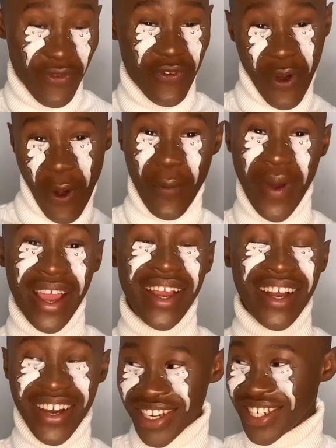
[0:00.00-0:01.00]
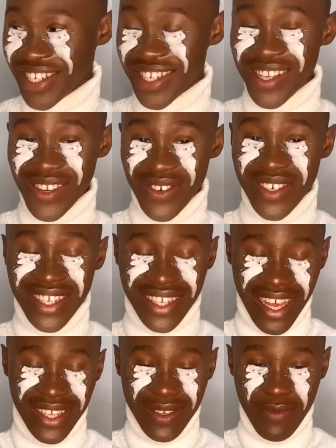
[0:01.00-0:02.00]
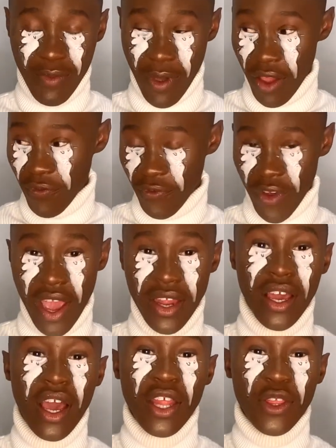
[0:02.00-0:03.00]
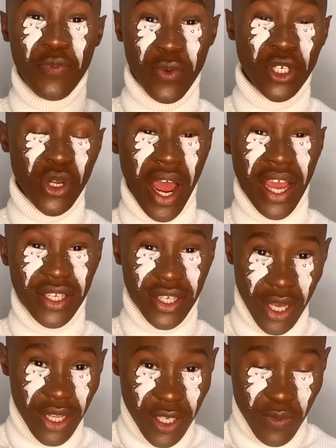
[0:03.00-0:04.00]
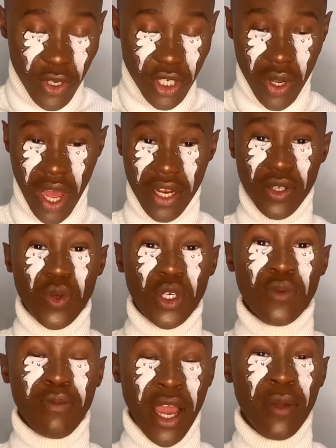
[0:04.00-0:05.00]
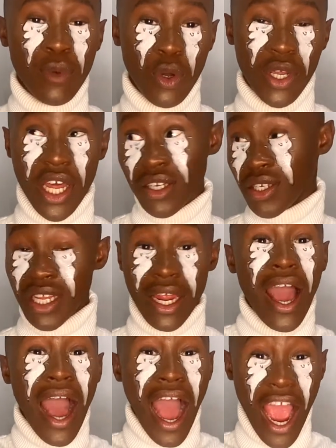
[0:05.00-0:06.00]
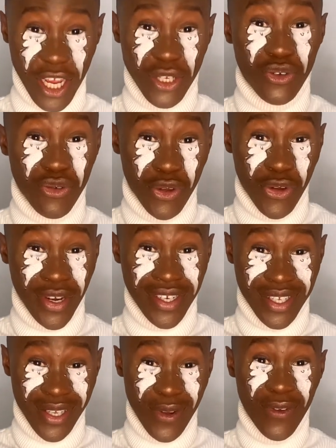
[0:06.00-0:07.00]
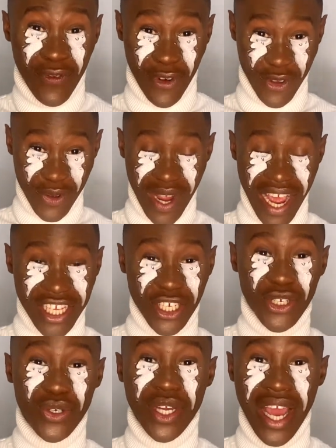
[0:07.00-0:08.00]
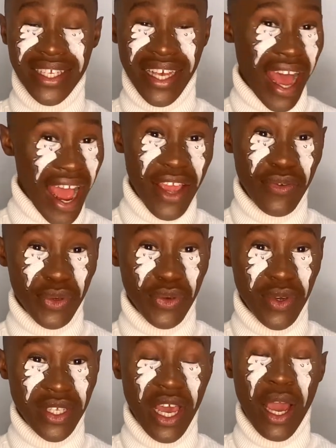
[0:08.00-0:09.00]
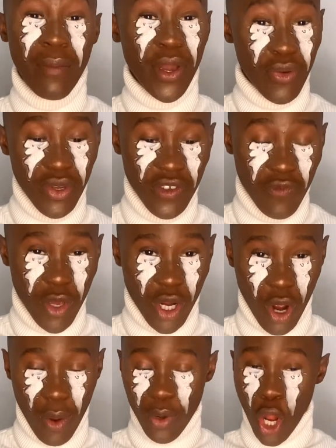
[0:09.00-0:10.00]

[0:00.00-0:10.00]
for my gorgeous look sent to me by a friend. The picture, I saw this picture and it was mind blowing. I just said I should recreate this look for you guys to show you guys I recreate my creative makeup